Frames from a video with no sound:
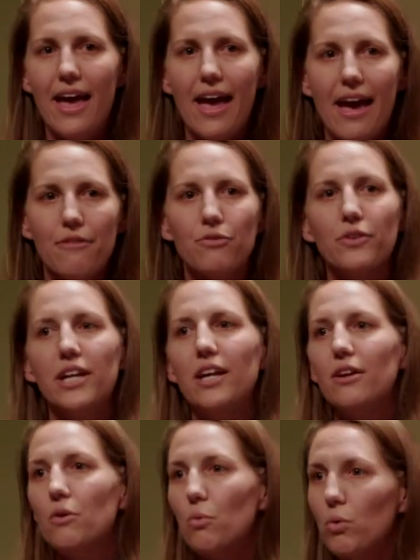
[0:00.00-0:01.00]

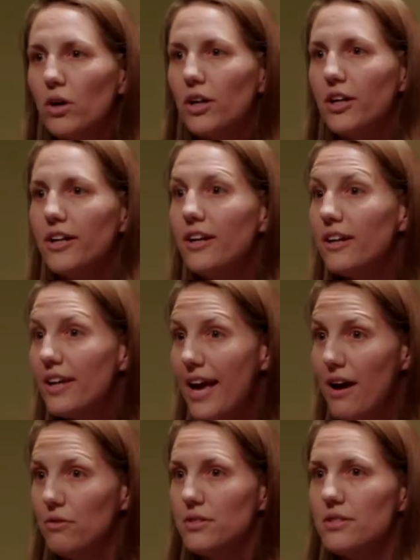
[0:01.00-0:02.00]
Every word
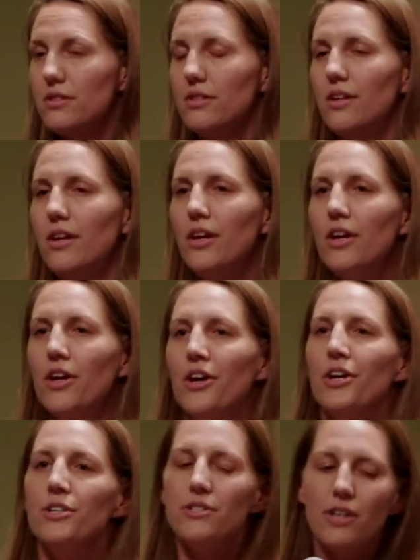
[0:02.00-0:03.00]
counts.
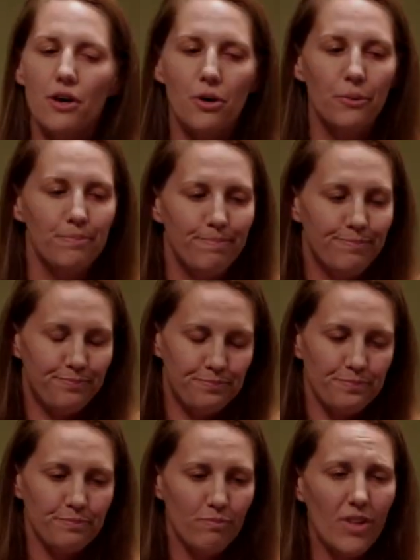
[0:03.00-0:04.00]
So
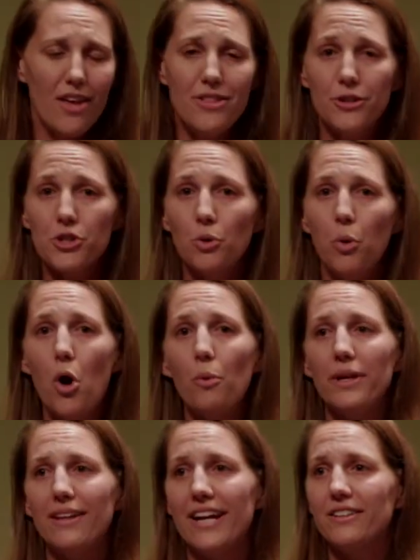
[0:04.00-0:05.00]
there's a quote
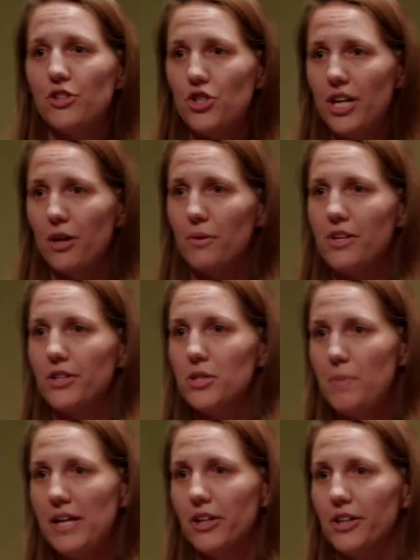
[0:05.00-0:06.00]
we like to share with our
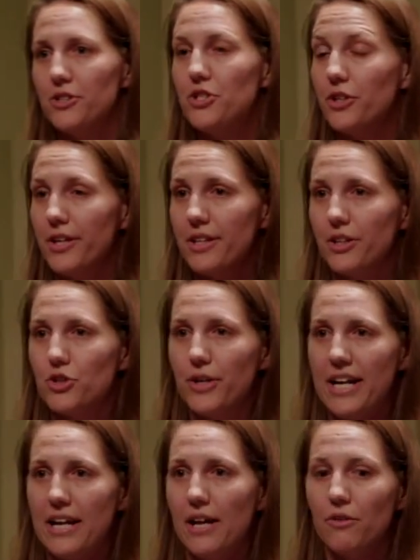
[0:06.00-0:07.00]
speakers during their
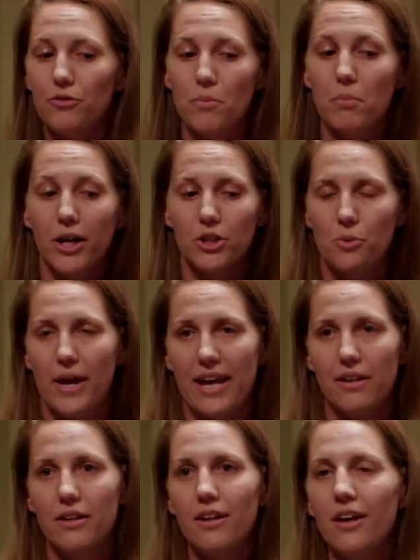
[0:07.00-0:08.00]
training from Mark
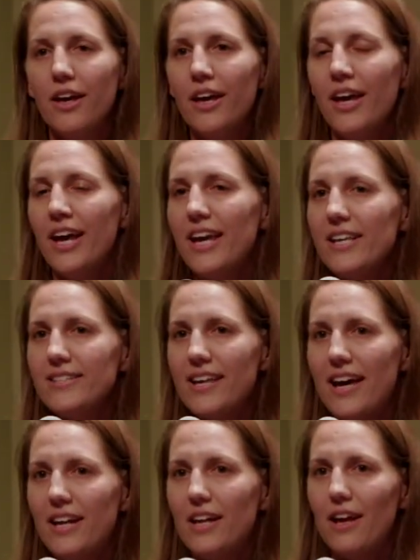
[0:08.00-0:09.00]
Twain. He
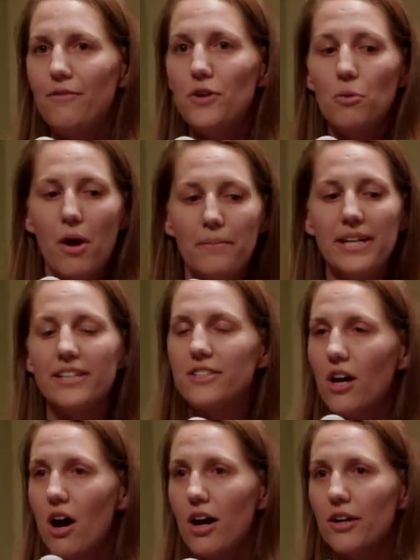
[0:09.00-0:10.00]
said, "If you want me to
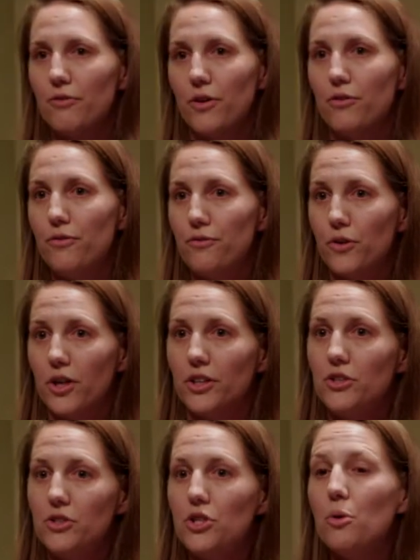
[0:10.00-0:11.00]
talk for
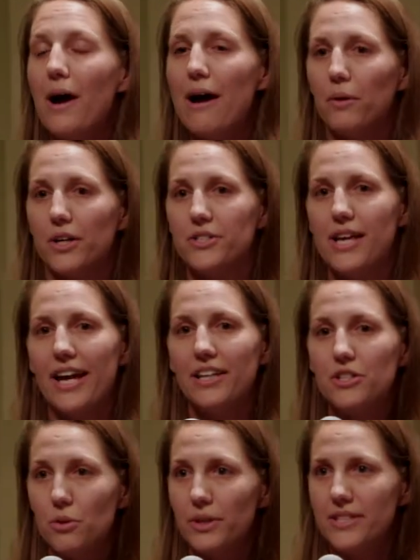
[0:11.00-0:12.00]
2 hours, I
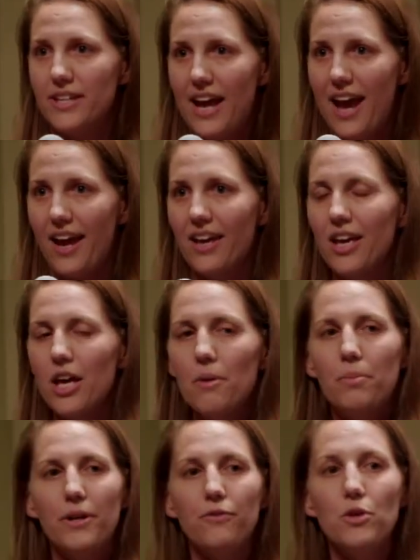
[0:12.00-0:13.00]
could do it today.
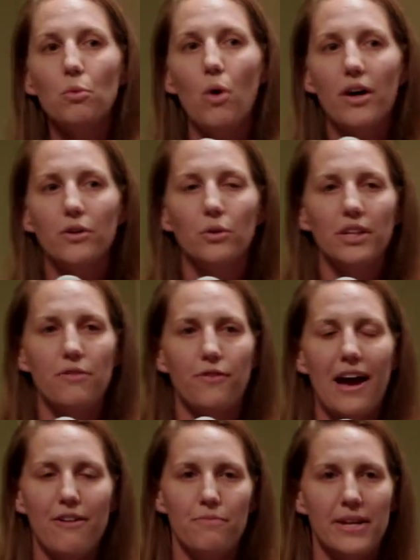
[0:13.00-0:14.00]
But if you want only
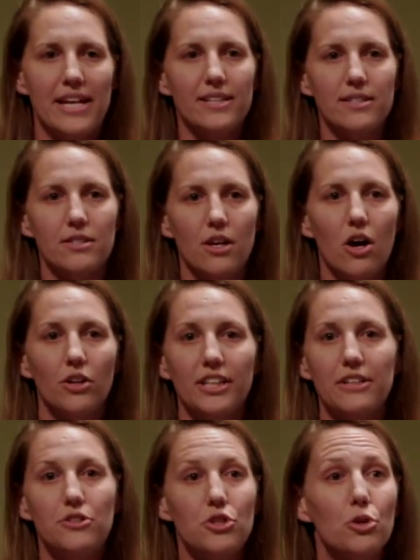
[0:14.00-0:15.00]
5 minutes, I'll
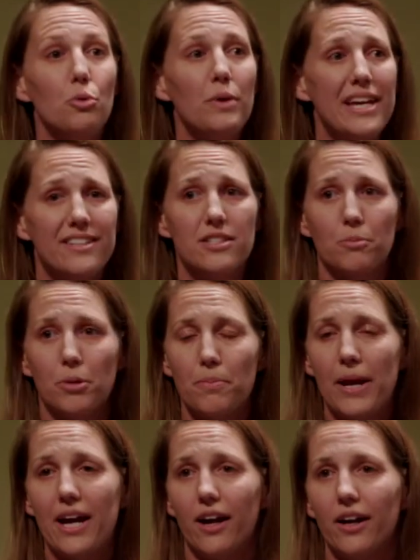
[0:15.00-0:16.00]
need 2 weeks to
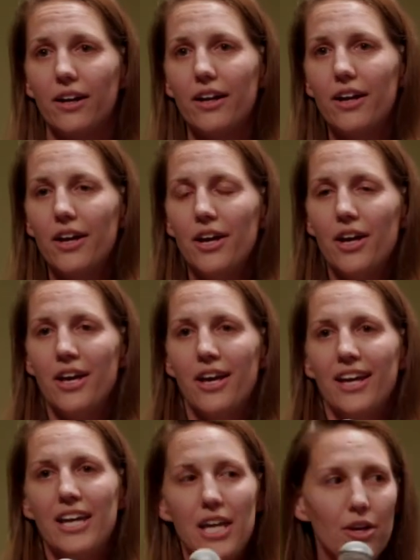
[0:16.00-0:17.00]
prepare."
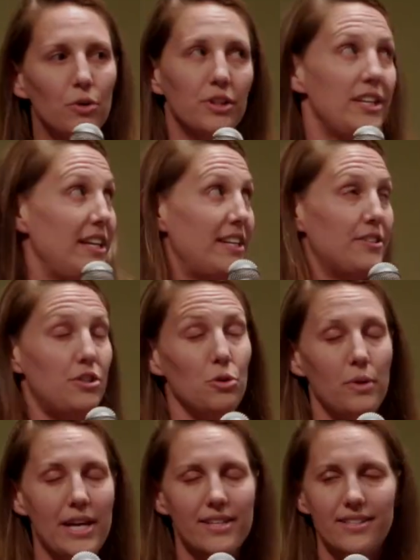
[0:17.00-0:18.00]
He only needed
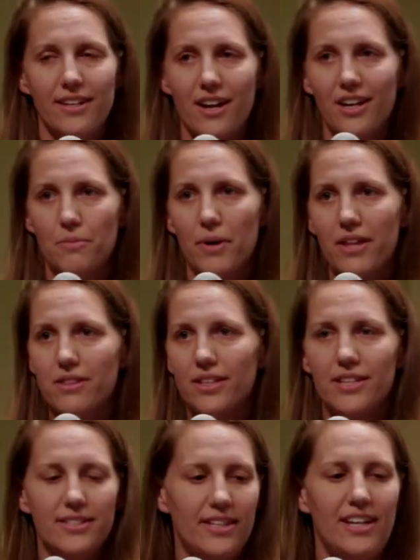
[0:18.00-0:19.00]
2 weeks and not a month
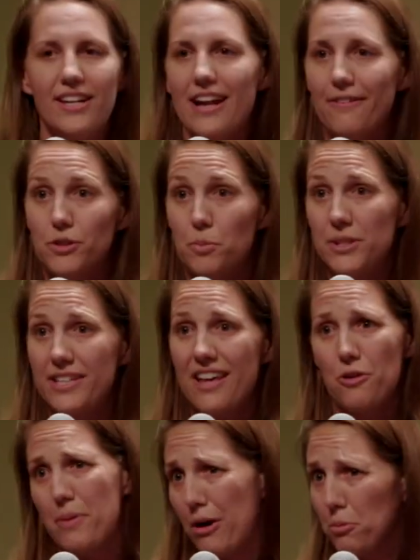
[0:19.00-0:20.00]
because he didn't have to put
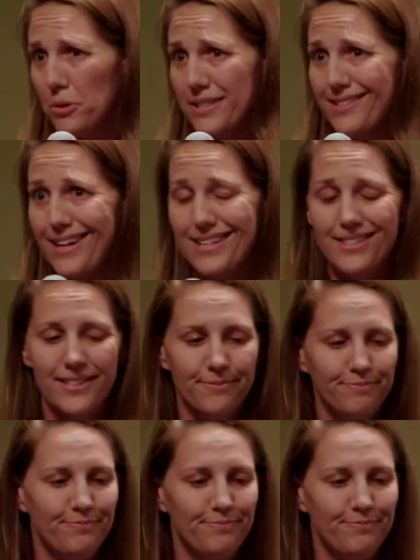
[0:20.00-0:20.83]
together PowerPoint slides.